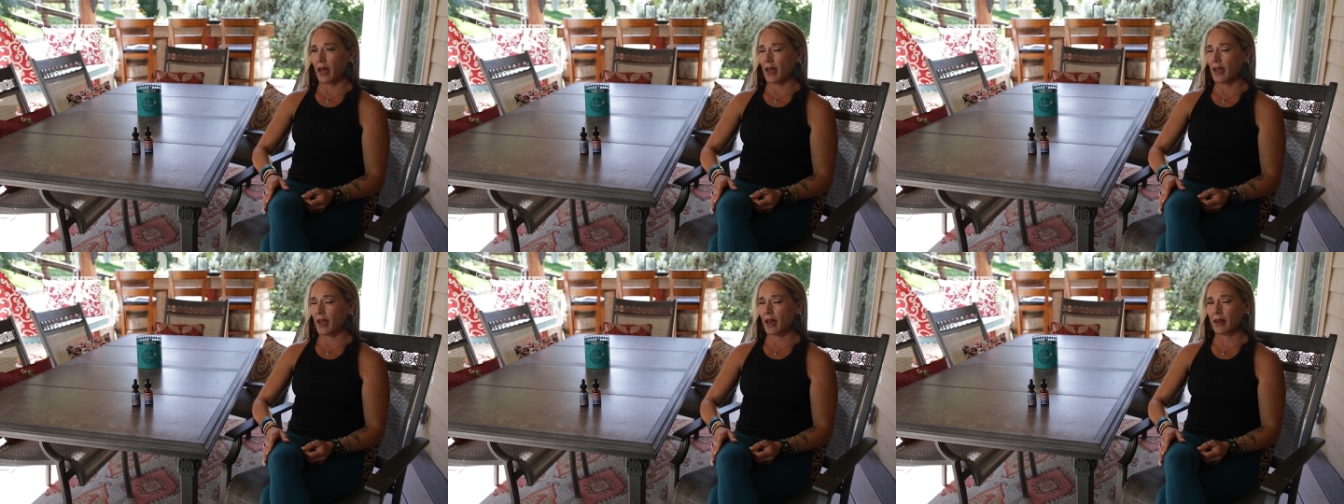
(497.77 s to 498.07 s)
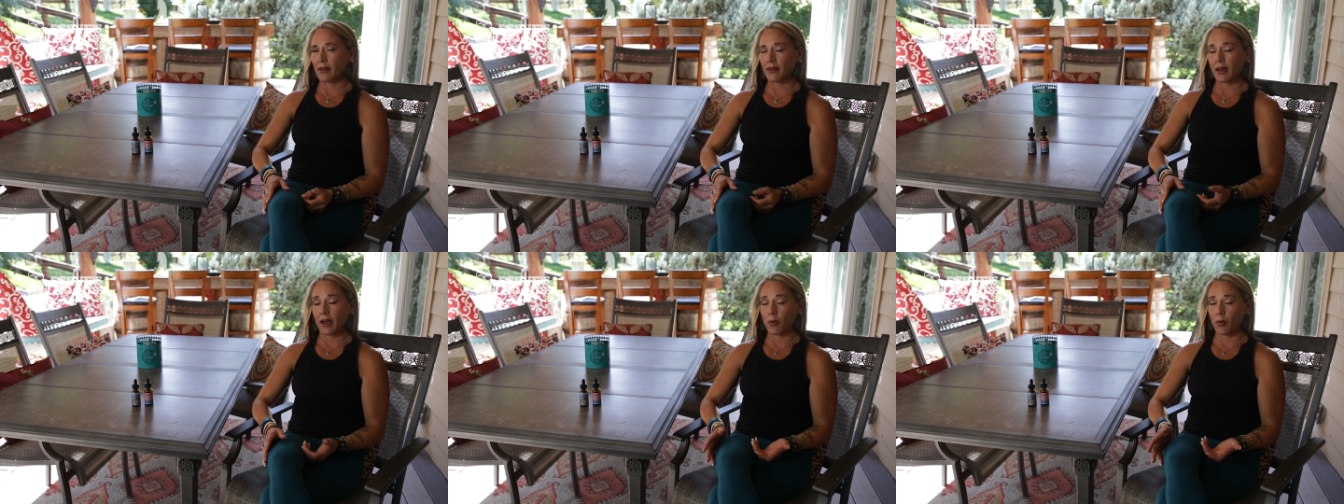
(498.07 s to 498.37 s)

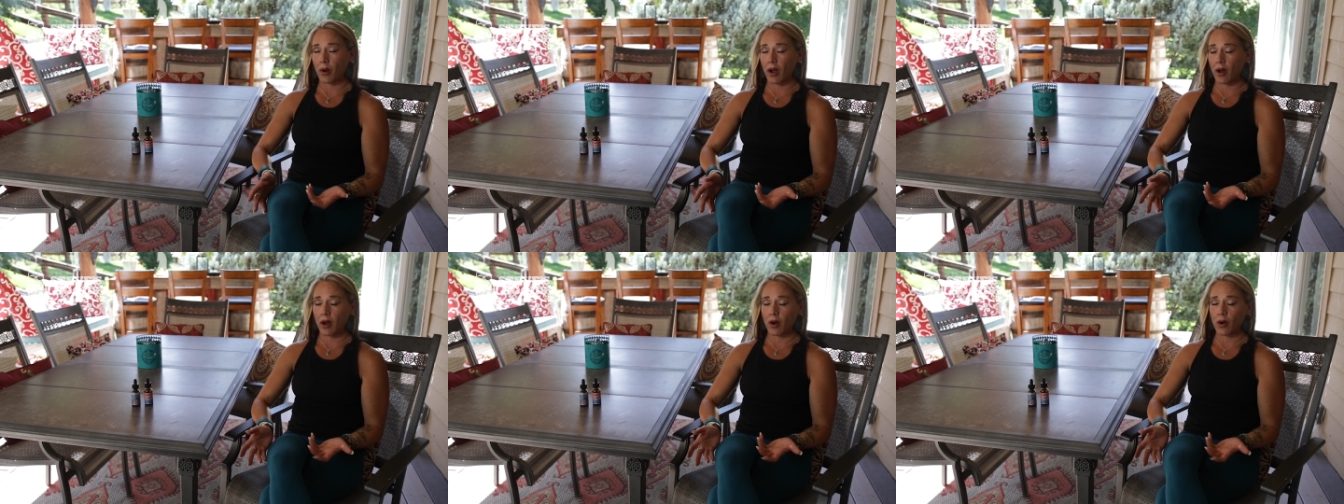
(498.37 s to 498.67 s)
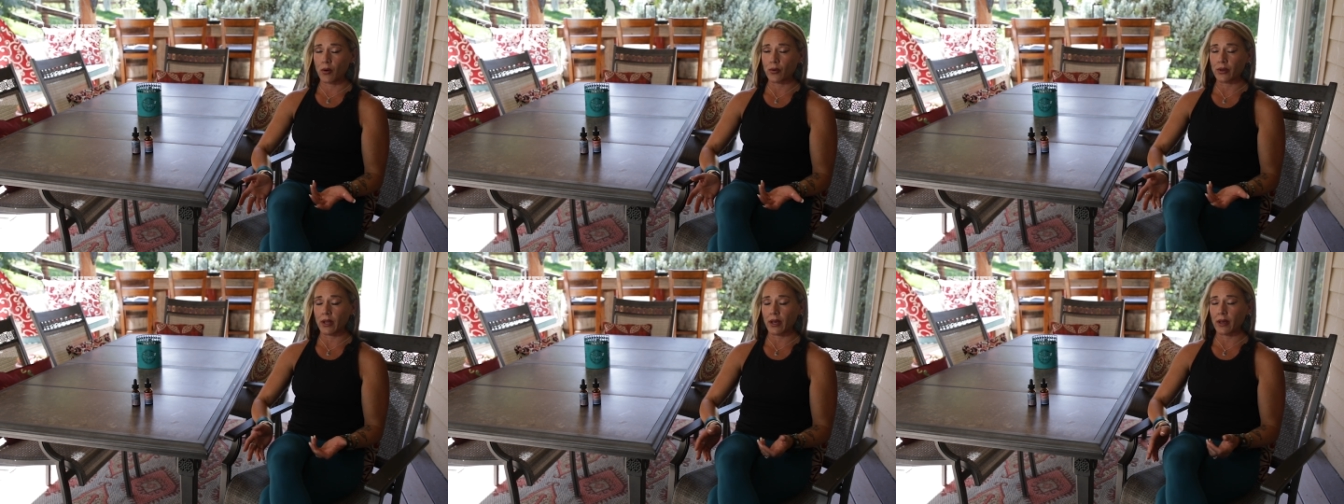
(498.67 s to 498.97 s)
I
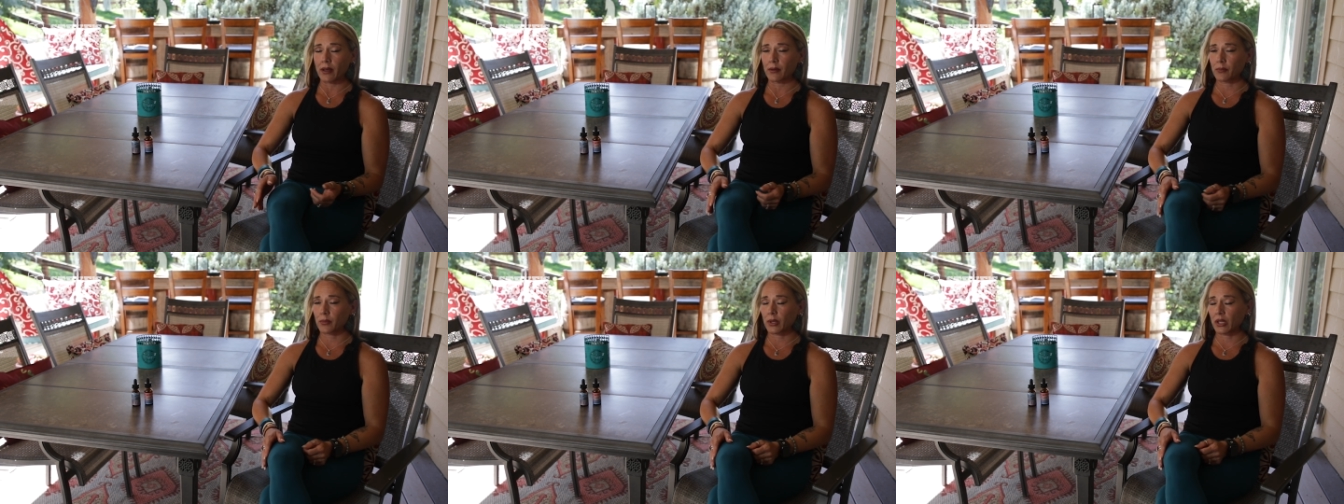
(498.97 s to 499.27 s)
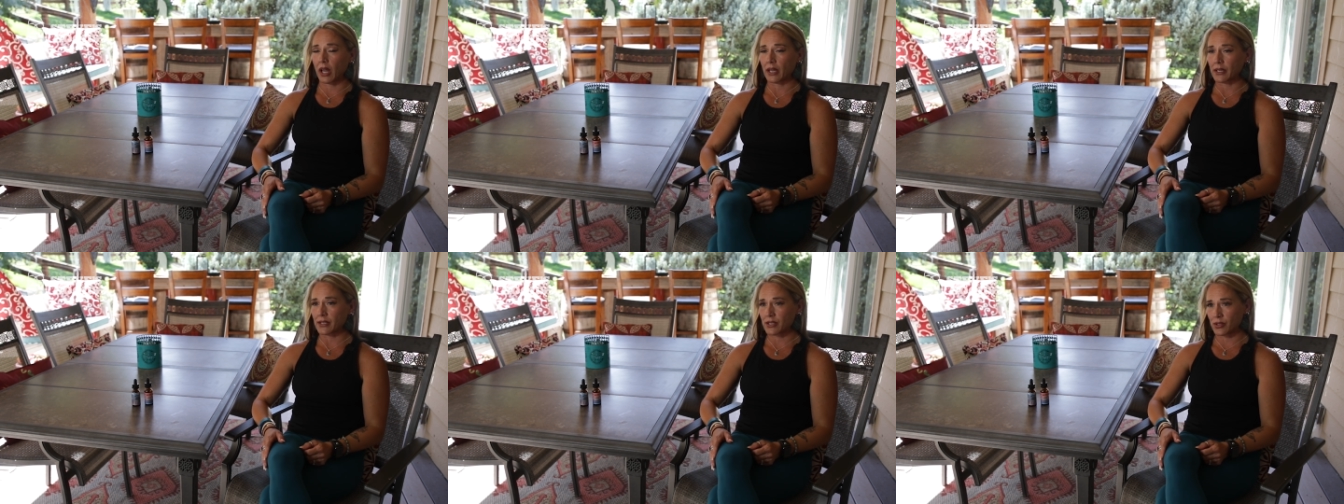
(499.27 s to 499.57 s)
own a
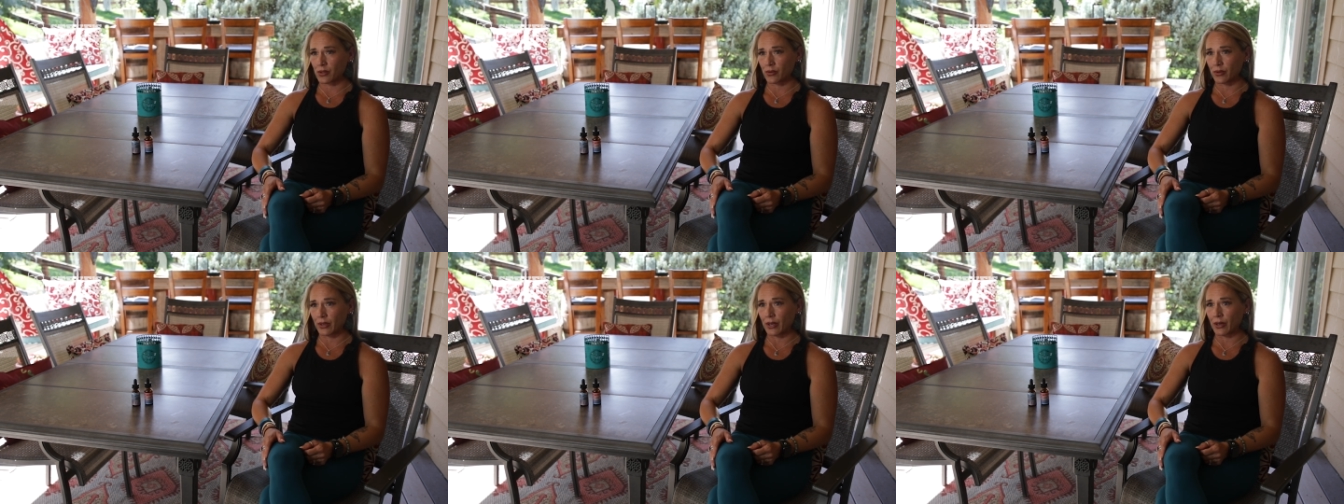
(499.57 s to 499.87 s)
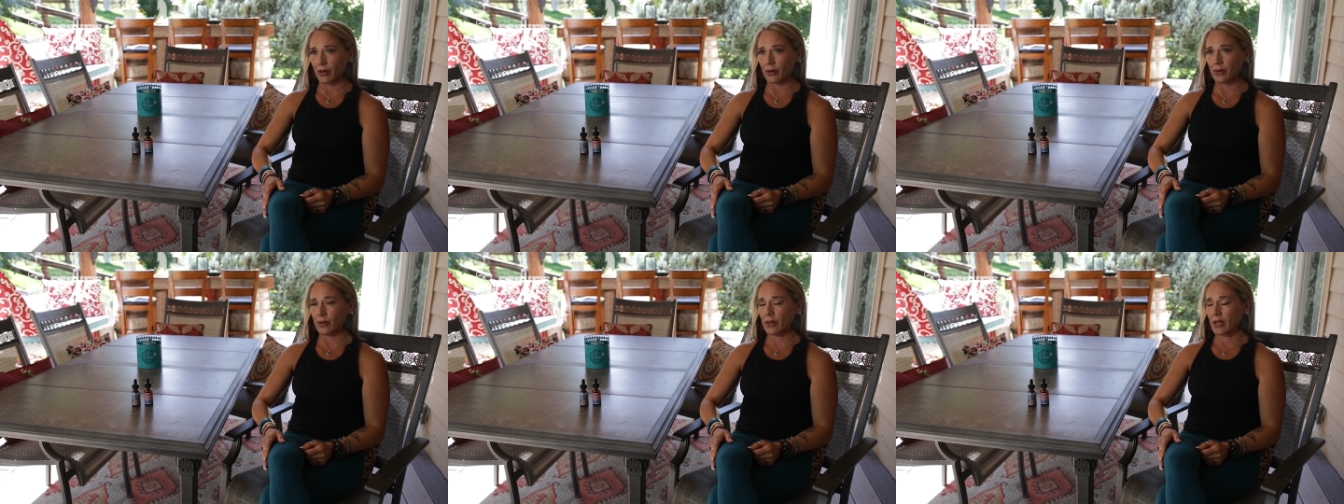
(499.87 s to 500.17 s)
Pilates
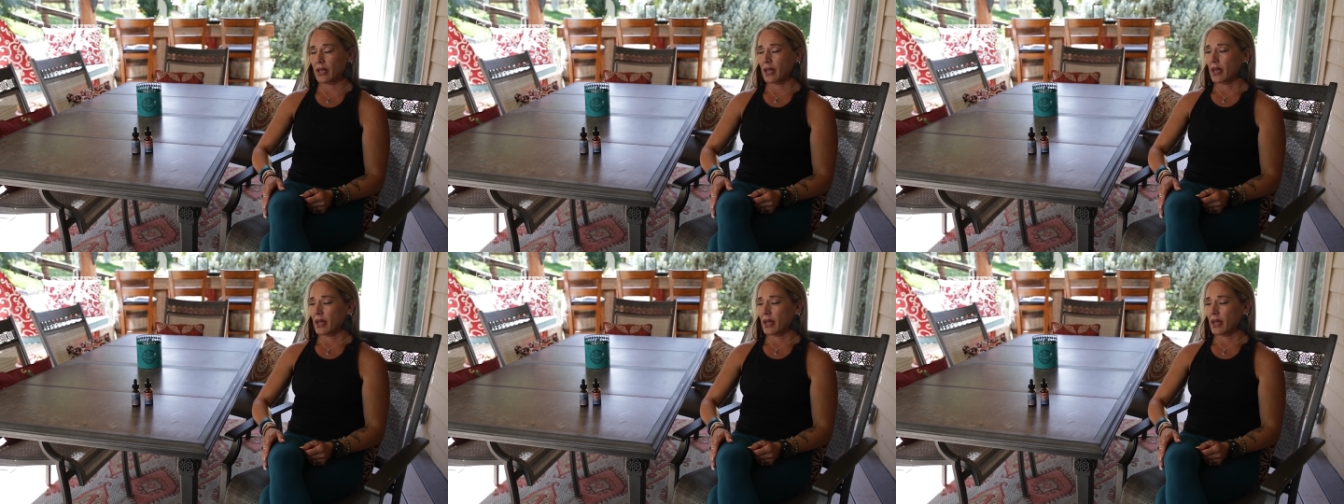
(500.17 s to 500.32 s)
studio,